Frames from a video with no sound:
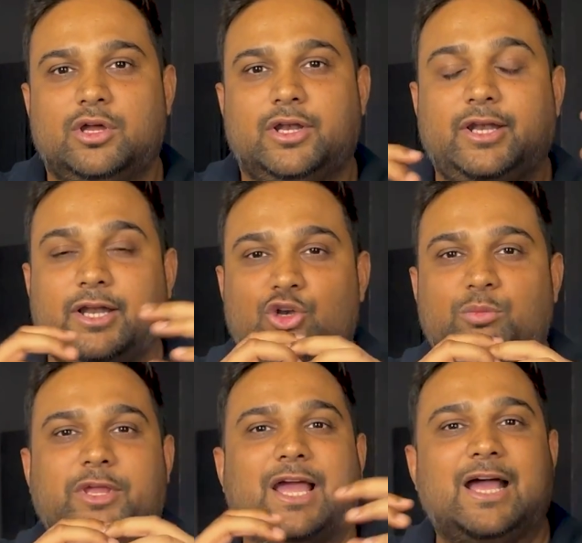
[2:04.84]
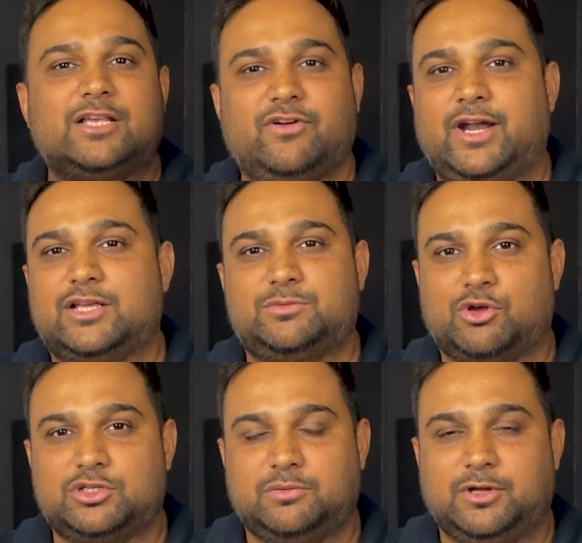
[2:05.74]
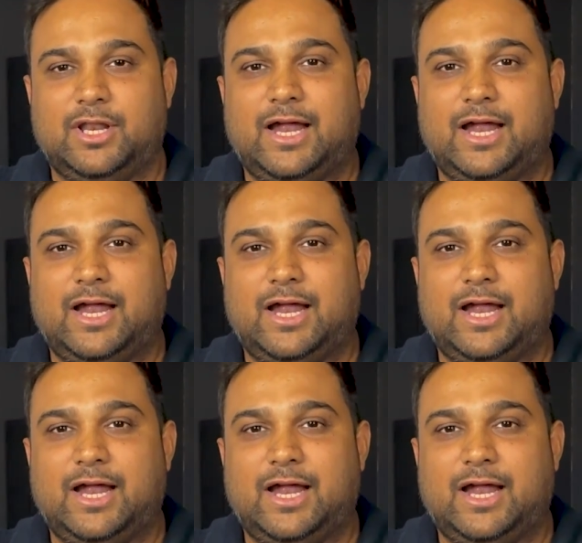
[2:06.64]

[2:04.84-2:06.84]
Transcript: need to be as wide as possible,